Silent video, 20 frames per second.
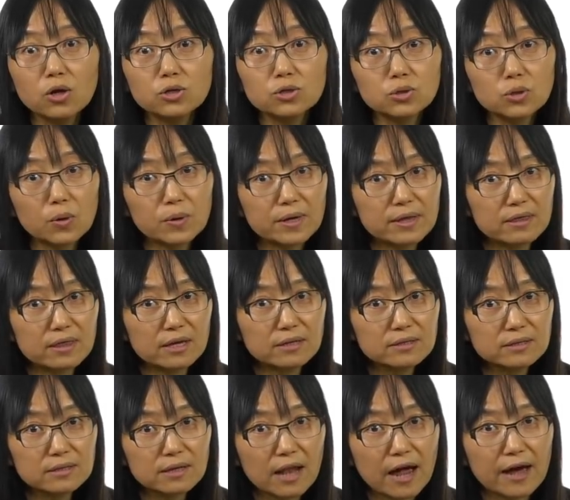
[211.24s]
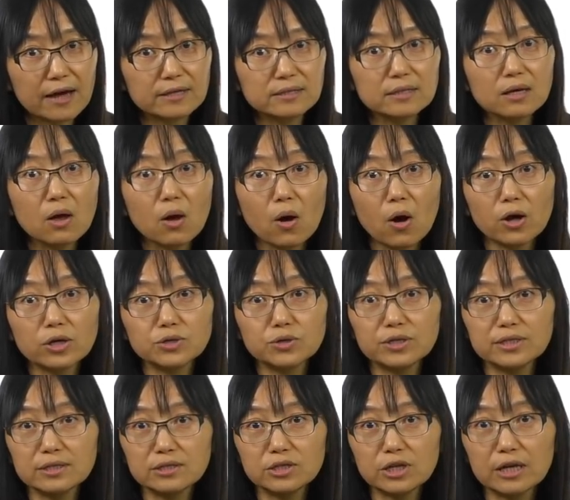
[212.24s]
Shown in this slide are
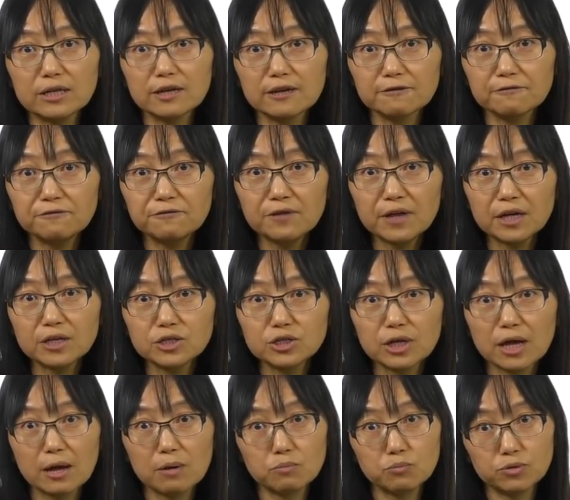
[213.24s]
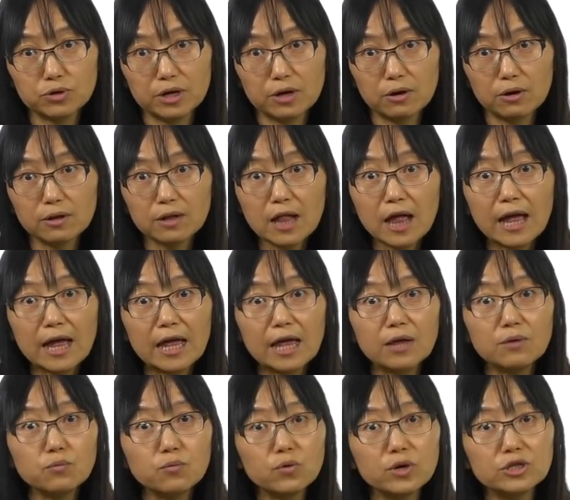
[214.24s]
transgenic fish embryo
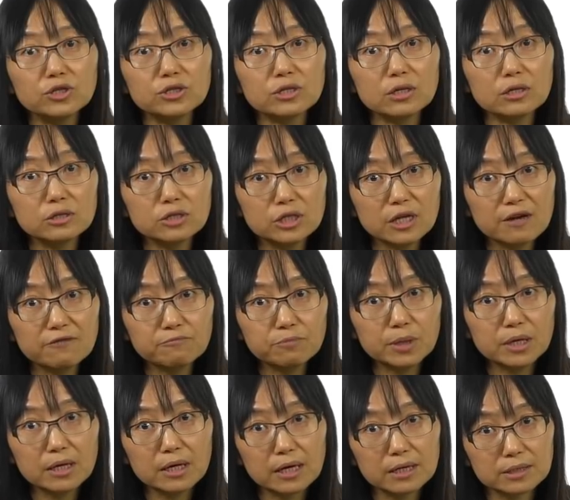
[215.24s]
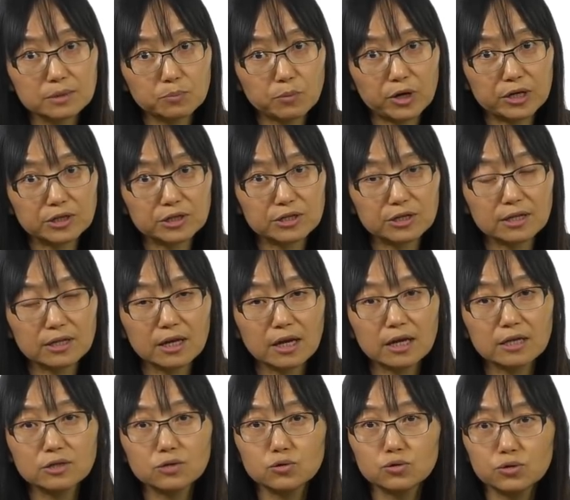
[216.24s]
in which GFP expression
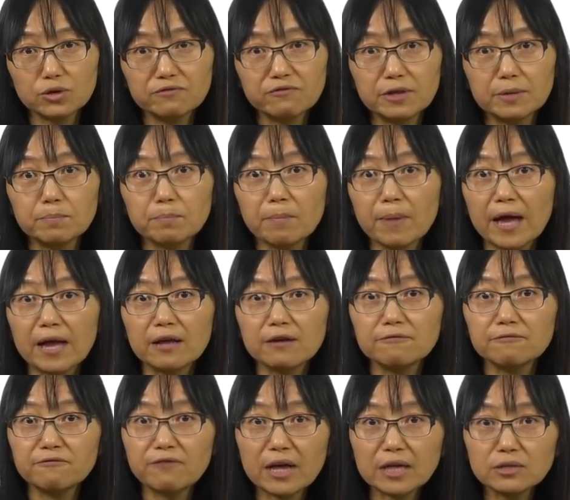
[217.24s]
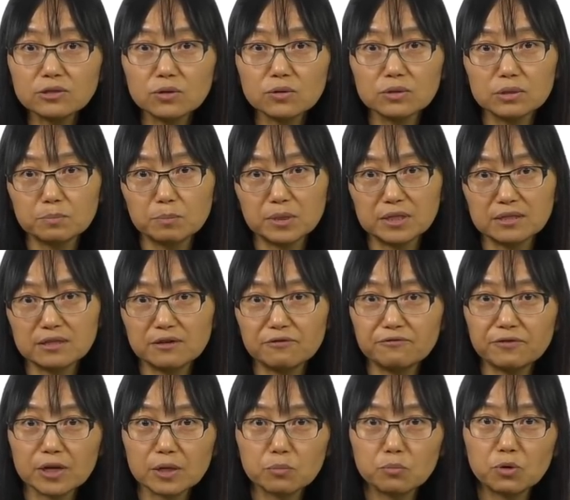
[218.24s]
is driven by a
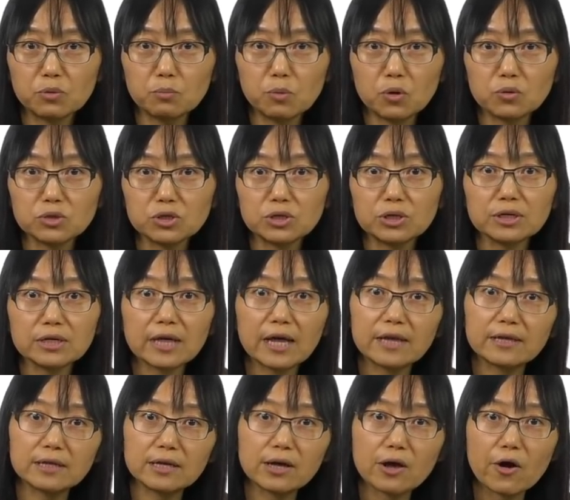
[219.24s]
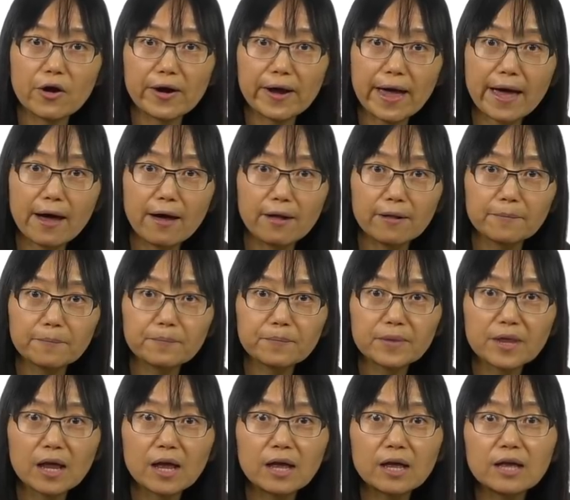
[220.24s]
vessel-specific promoter KDRL,
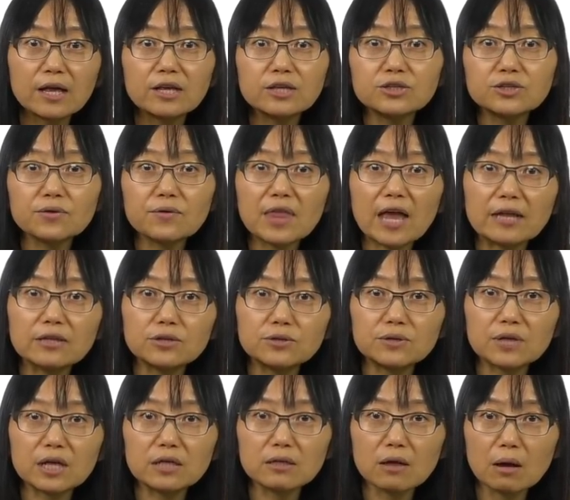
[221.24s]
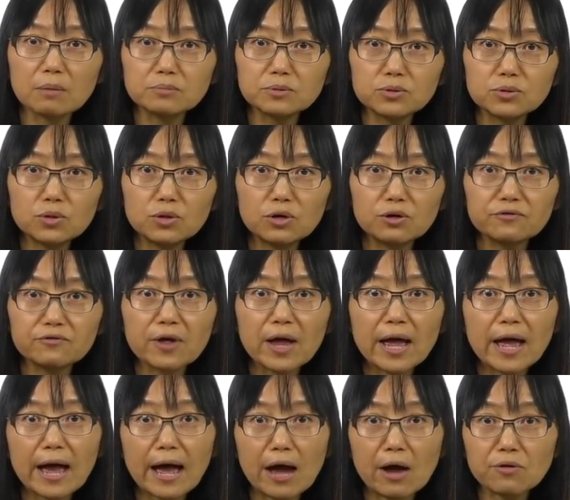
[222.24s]
so that you can observe
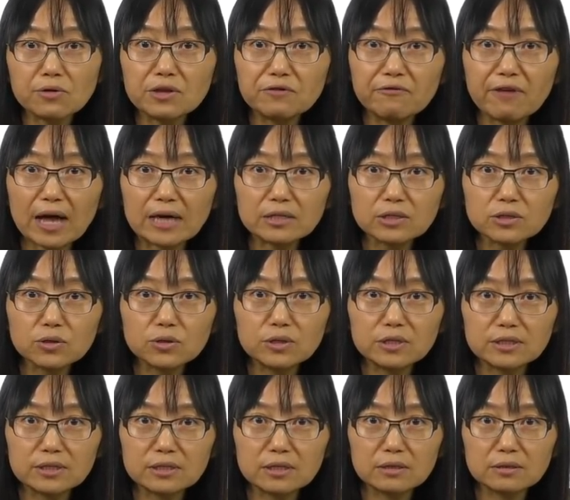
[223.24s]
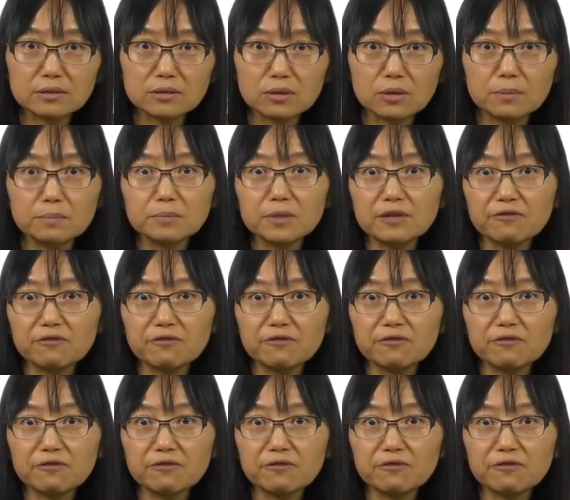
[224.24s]
how the vascular system